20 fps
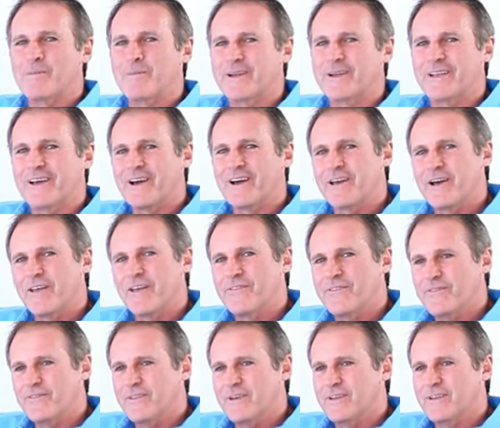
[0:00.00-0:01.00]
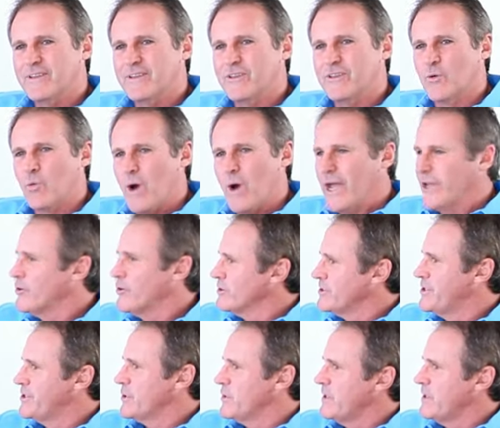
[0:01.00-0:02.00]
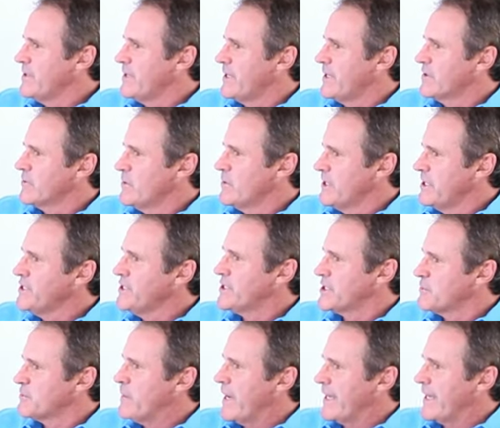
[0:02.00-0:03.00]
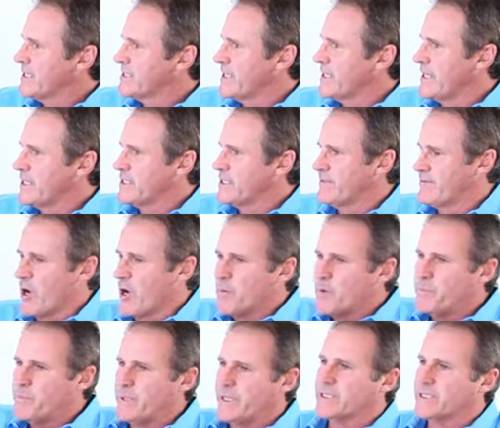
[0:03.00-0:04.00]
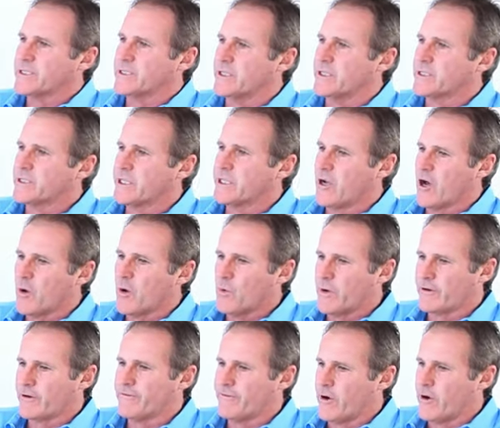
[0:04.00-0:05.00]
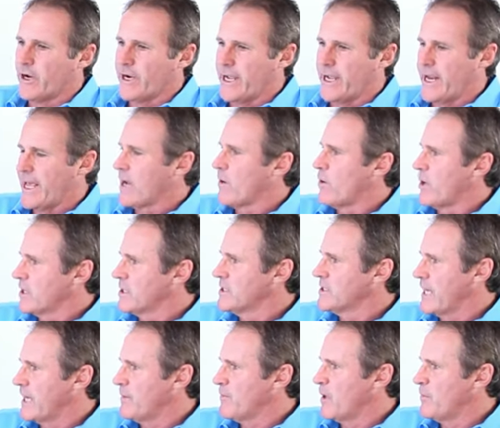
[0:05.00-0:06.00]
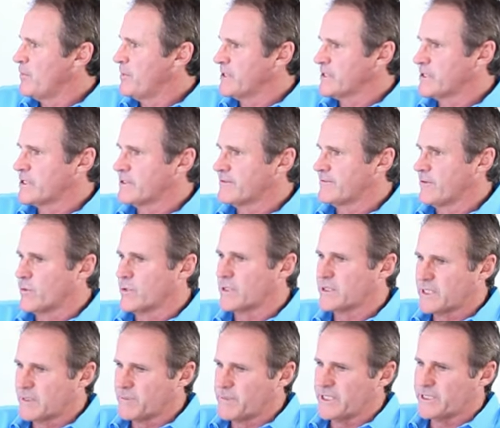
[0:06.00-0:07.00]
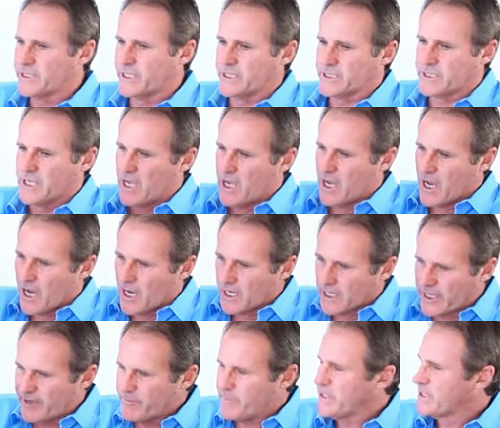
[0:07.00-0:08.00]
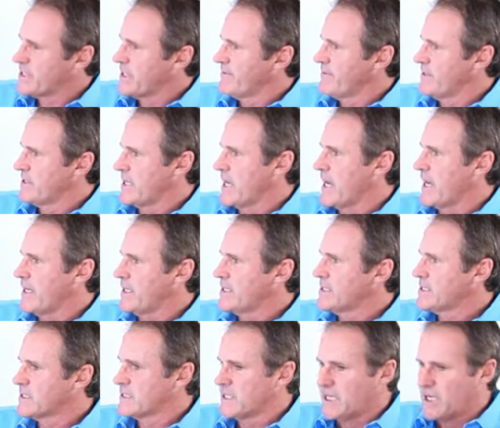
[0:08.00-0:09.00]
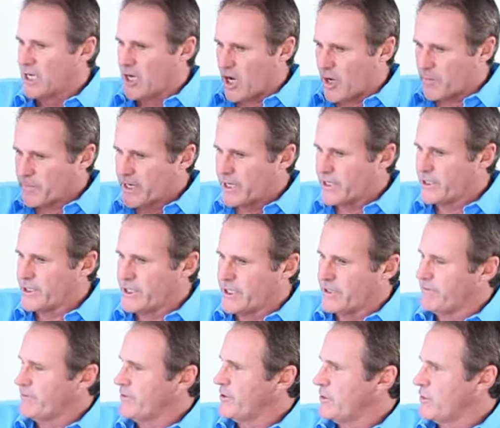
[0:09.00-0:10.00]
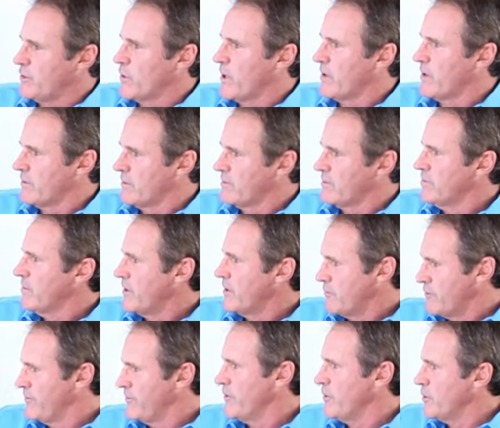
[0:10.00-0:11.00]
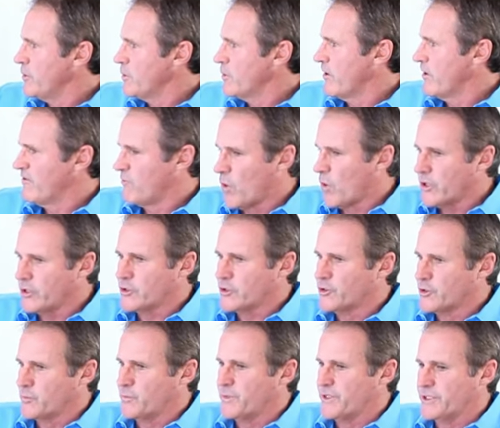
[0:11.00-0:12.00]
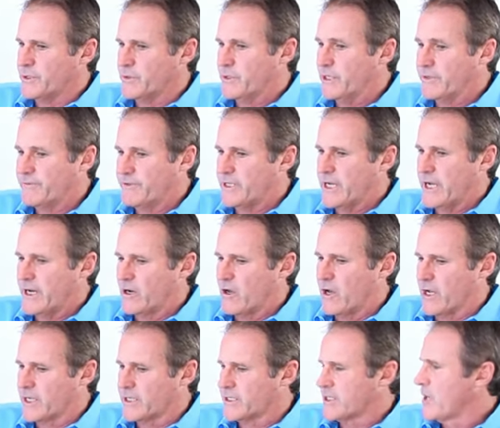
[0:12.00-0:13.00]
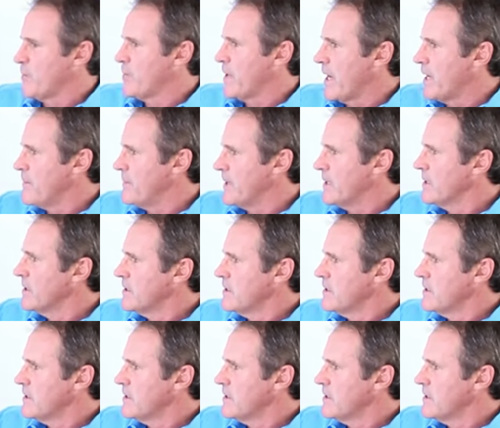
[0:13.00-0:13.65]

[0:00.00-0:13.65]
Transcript: But the way you're doing things really just makes sense. If I'm a business and I want to find out how I could take my business forward, if somebody says, give me 7 days, I'm going to give you a review of what you should be doing. If you don't like it, don't pay me.